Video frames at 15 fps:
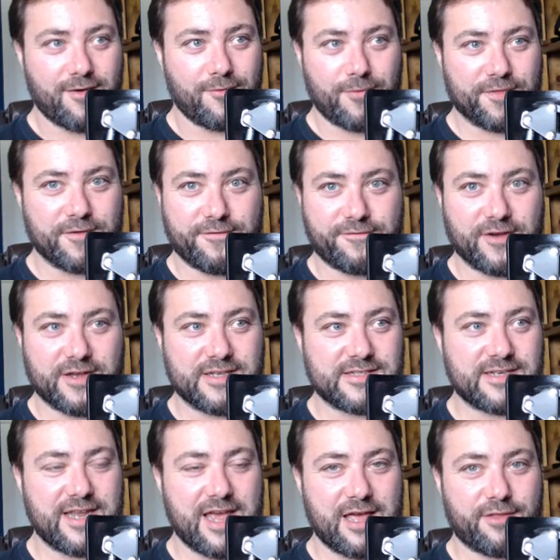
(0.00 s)
What the fuck is
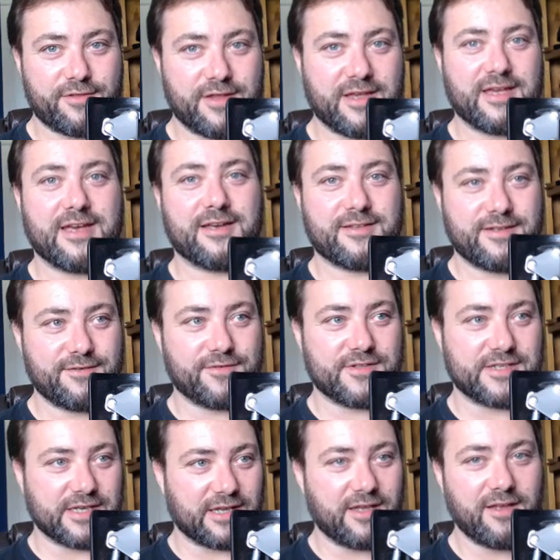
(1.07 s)
an ethnic
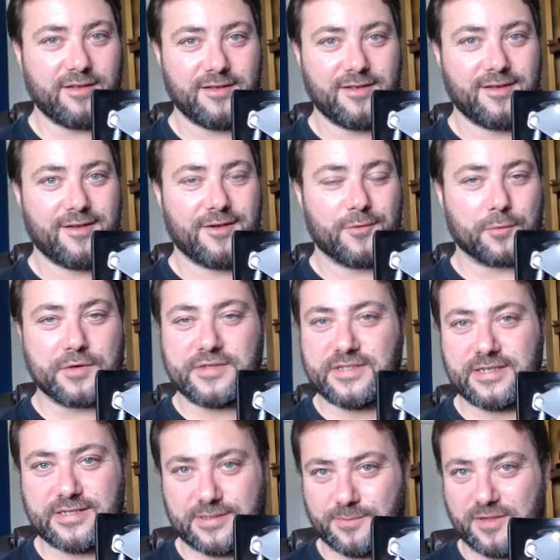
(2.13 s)
activity? What is
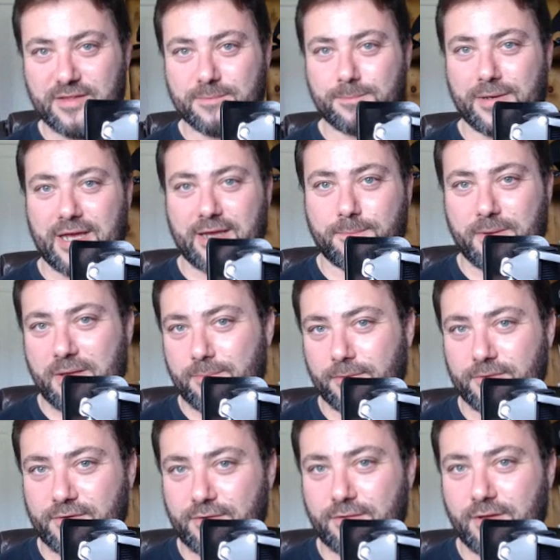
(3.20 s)
it, something that black people
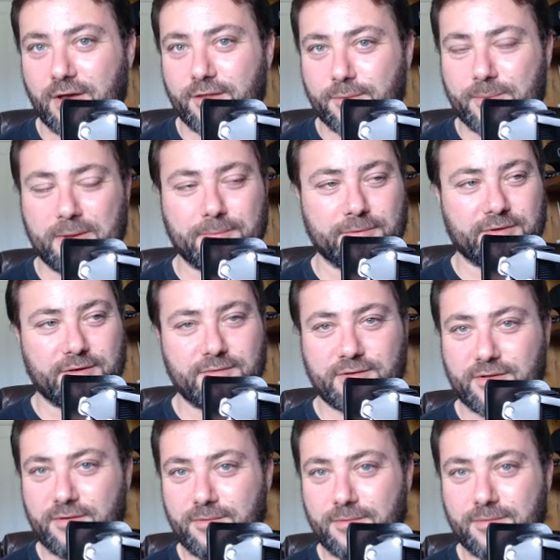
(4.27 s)
do that other people don't
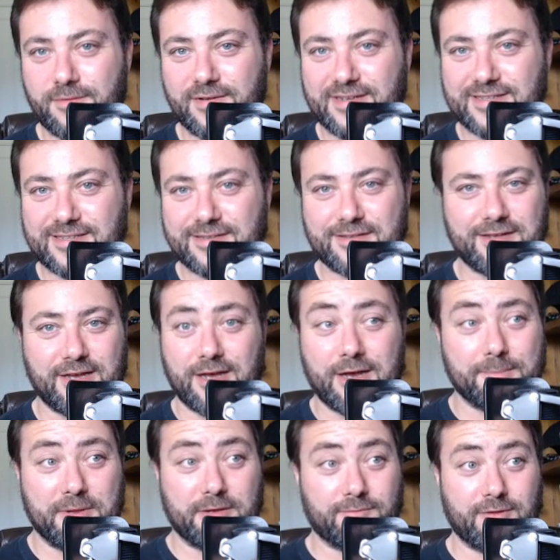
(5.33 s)
do? Is it, I
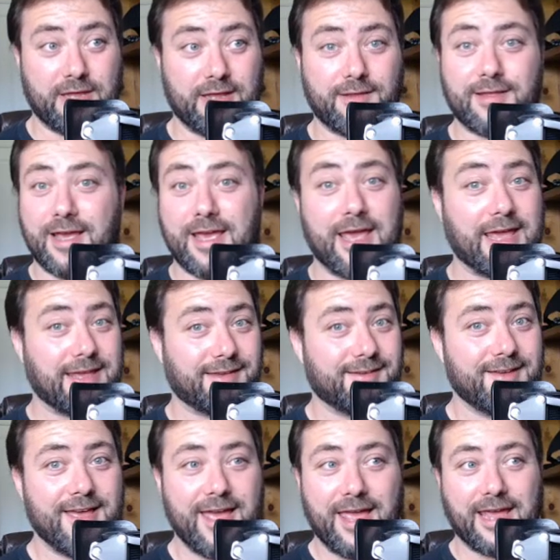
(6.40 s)
mean, hey,
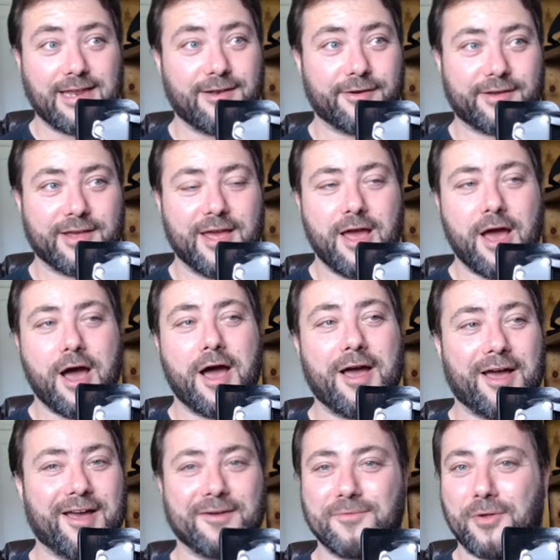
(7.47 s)
look,
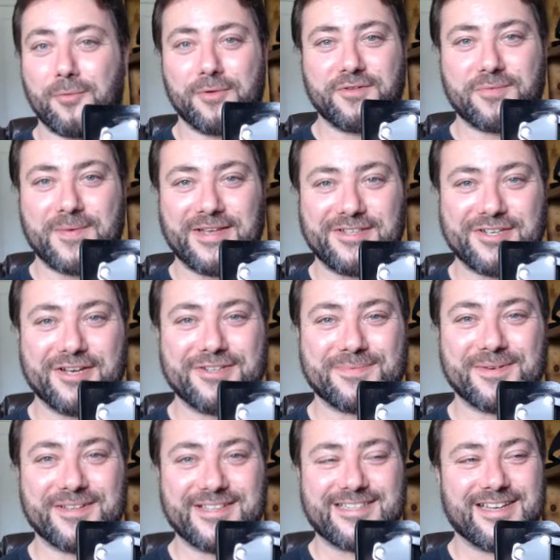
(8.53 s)
I'm not one to make
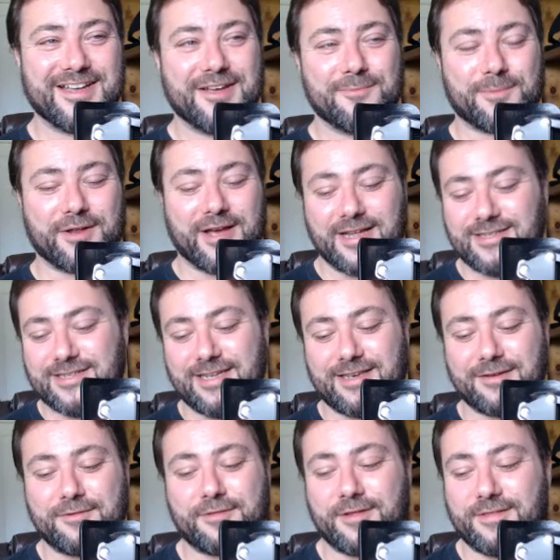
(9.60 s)
judgments, but I actually
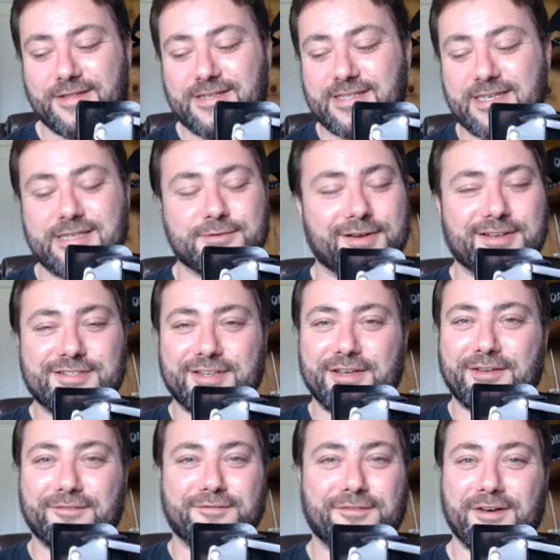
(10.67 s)
don't think these things are actually
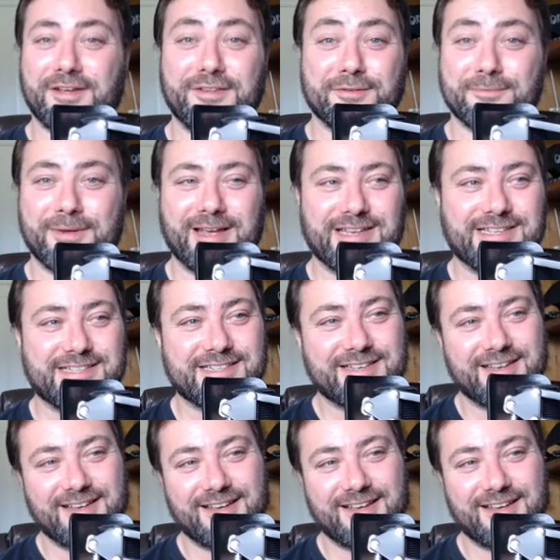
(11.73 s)
confined to race.